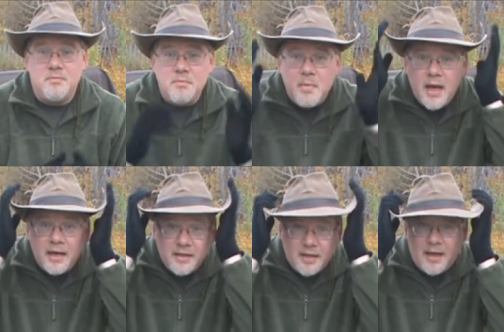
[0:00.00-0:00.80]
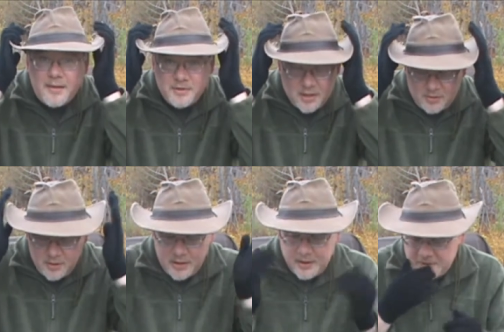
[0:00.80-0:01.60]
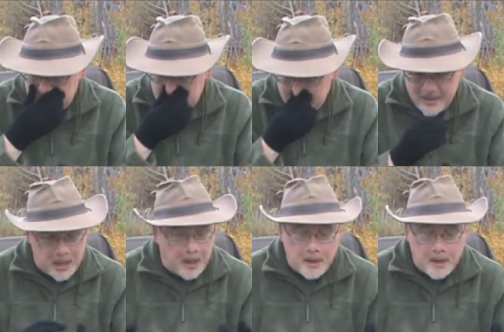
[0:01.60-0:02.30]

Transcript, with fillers: many times, how it is the,